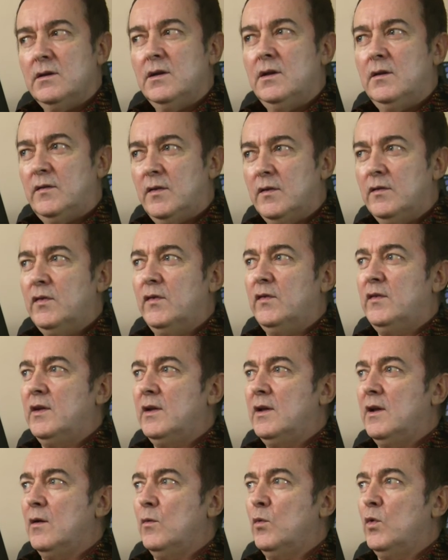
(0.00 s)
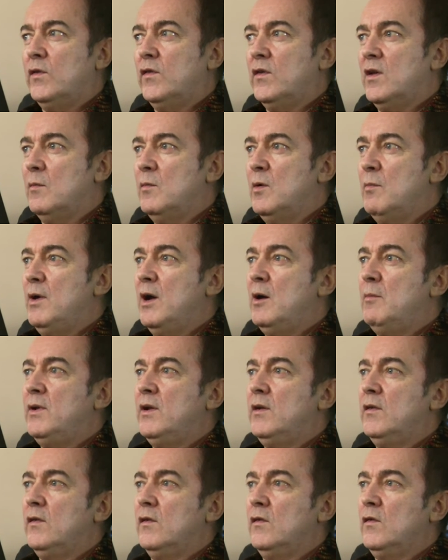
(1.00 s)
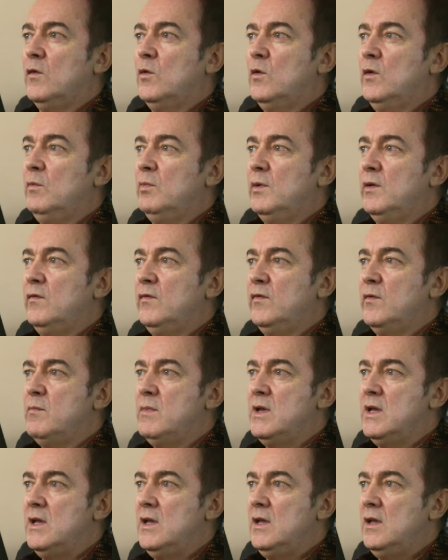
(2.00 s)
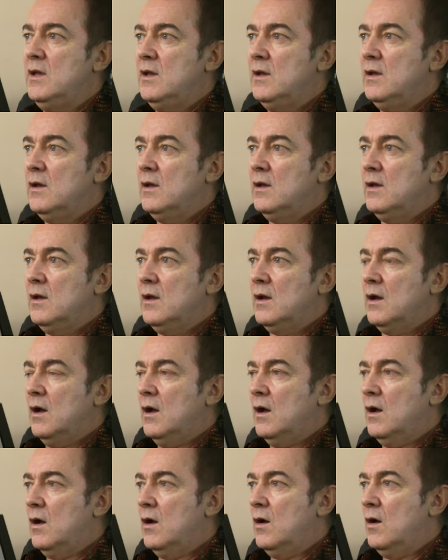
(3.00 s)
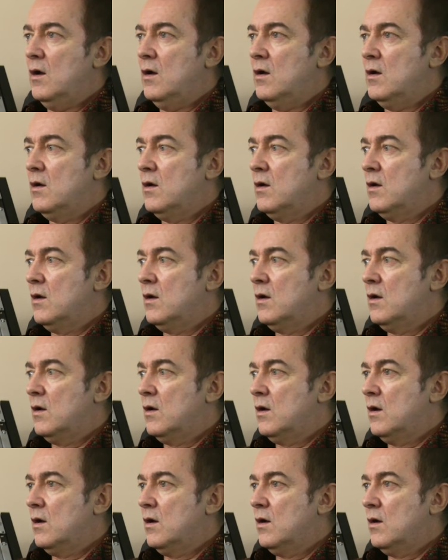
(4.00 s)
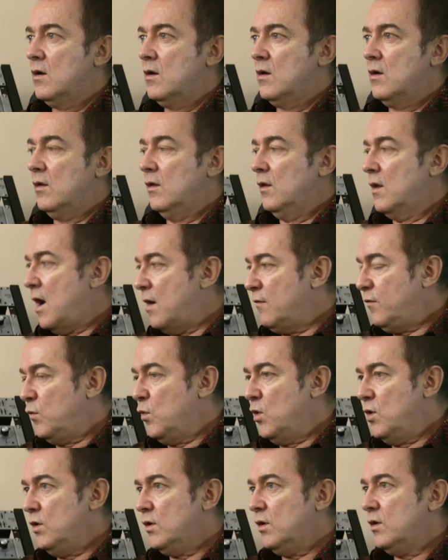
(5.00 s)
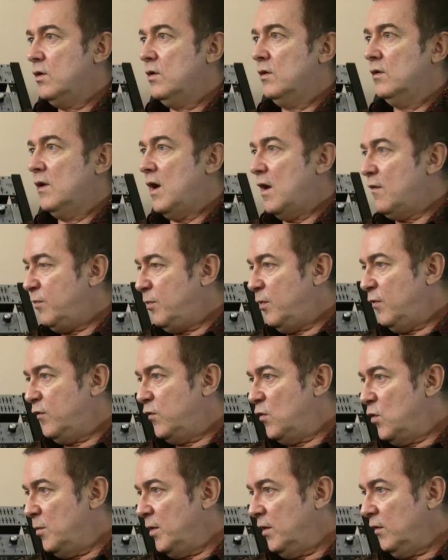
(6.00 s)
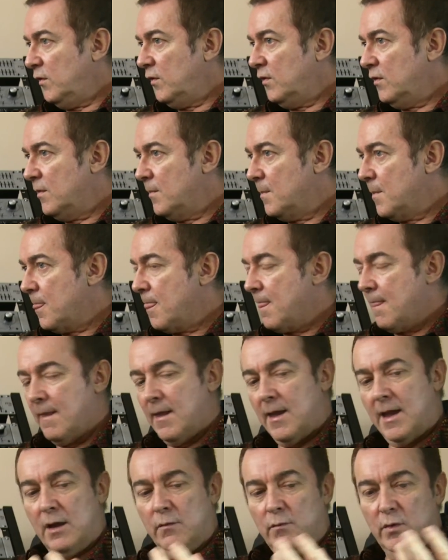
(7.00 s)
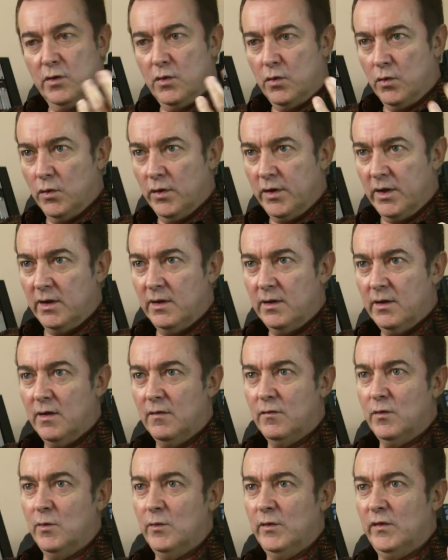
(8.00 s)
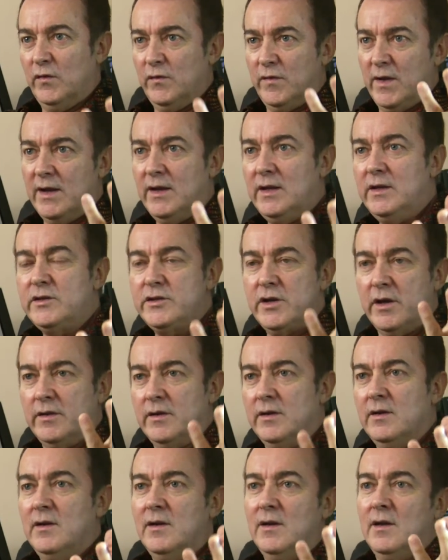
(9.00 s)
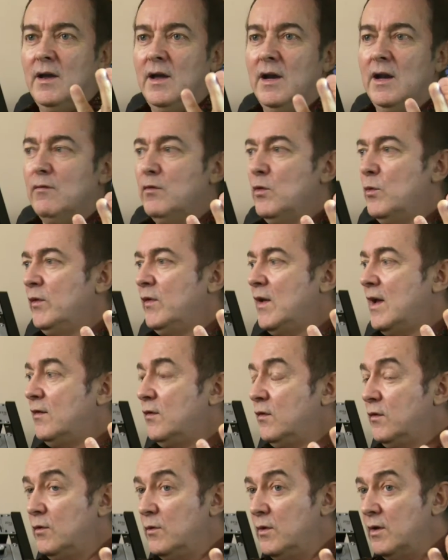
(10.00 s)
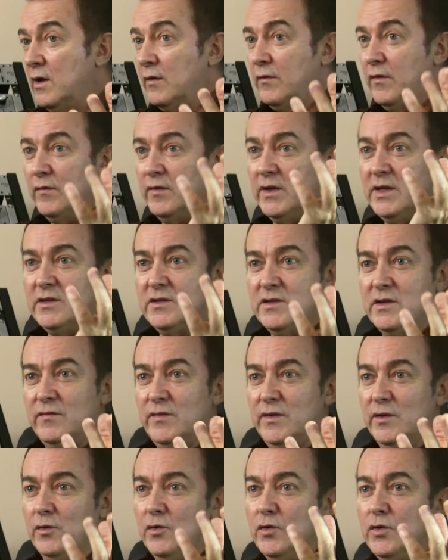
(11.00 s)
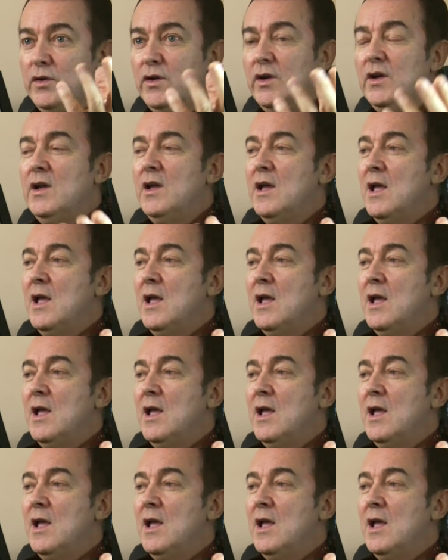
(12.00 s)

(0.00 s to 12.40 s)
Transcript: it's interesting what's come about because it's always been for me uh, live work, live performance, and recording have always fed each other, and I've always had to do enough of each to feel good.